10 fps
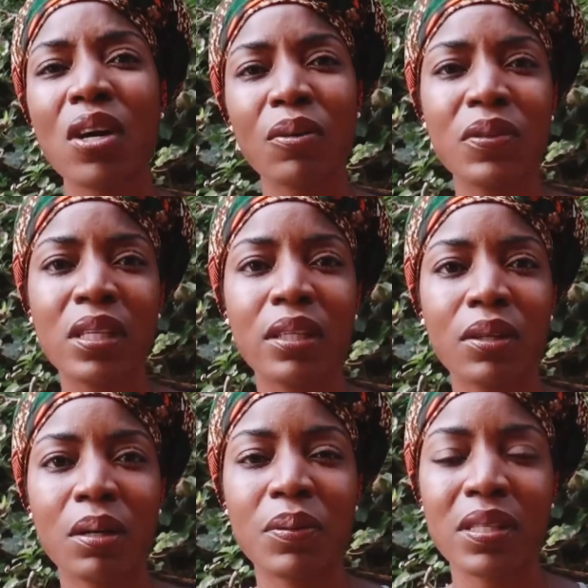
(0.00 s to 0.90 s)
I was a
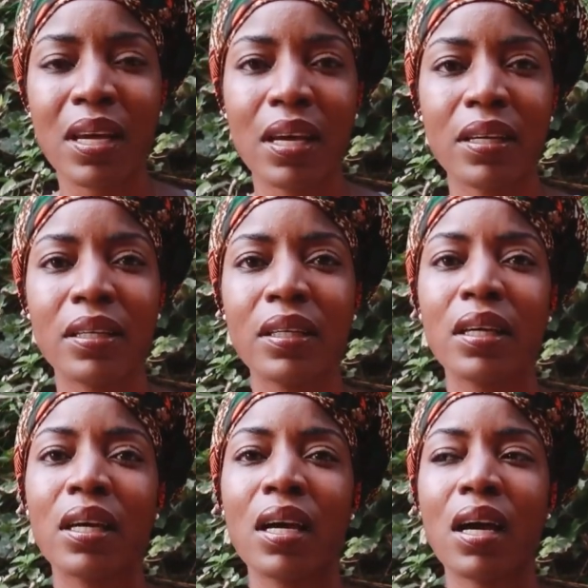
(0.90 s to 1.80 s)
little upset.
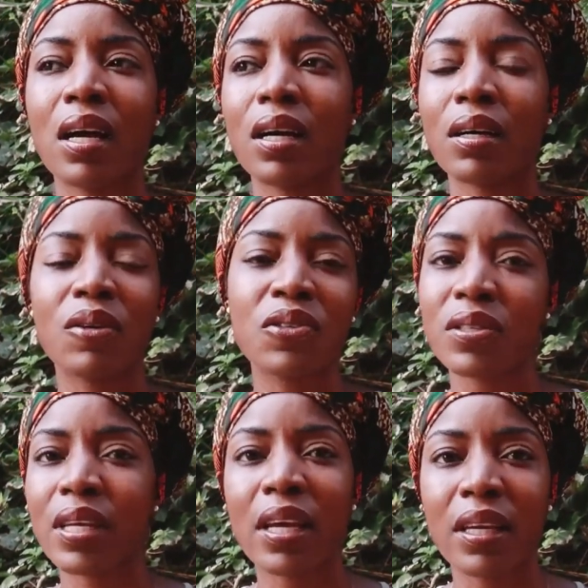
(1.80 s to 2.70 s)
I was
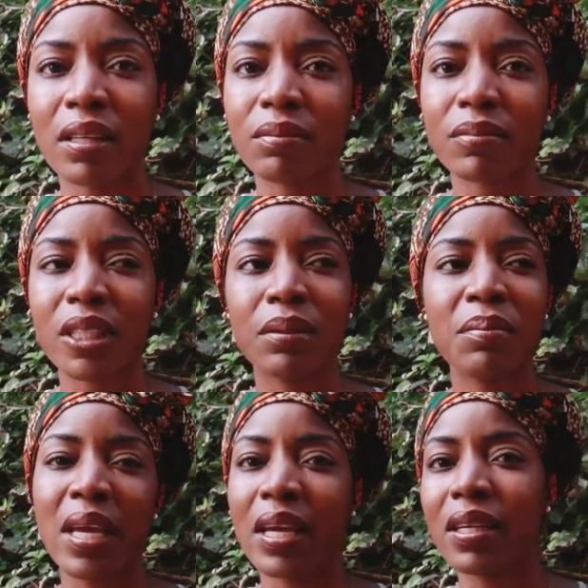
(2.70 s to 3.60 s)
just like,
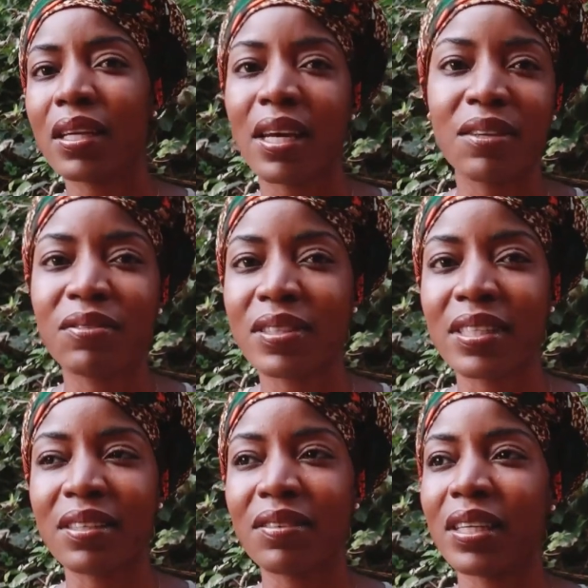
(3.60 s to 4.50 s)
man, I didn't
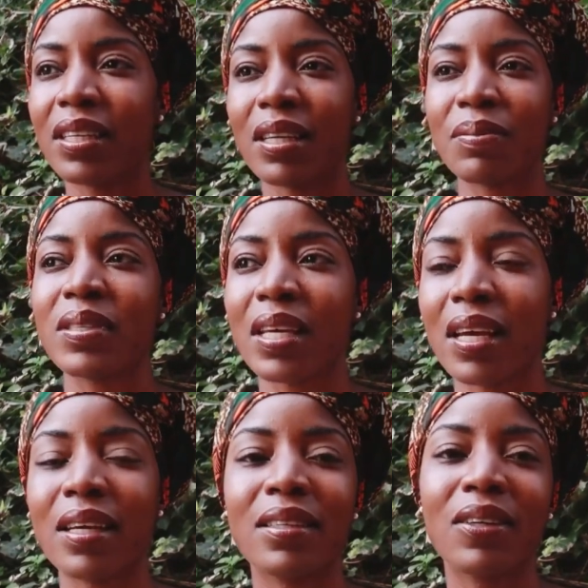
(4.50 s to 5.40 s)
receive it.
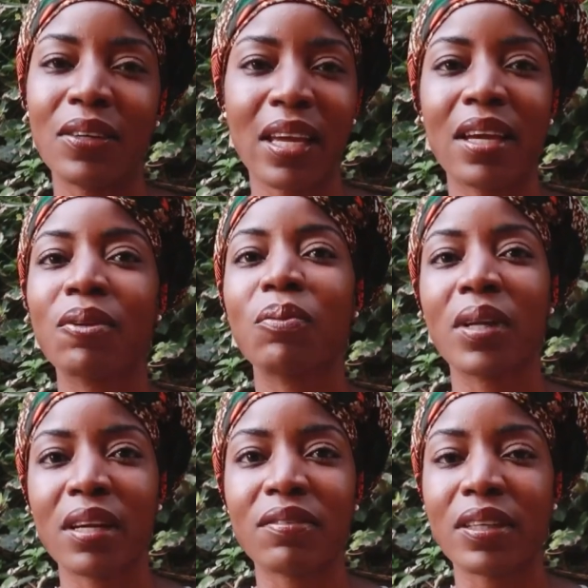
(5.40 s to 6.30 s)
Upset. Okay,
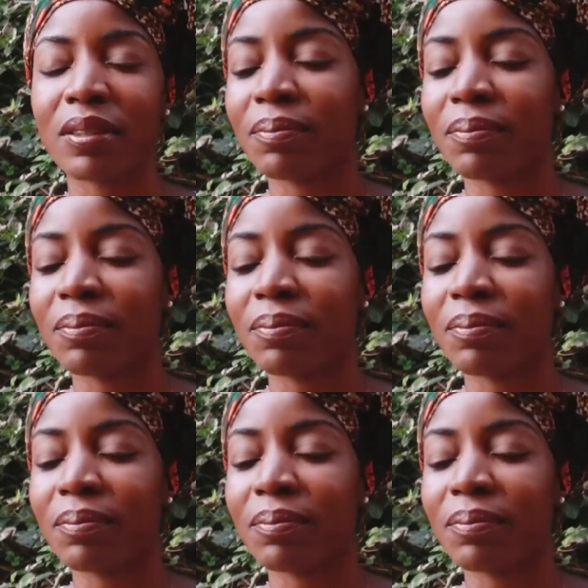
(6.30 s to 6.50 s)
whatever.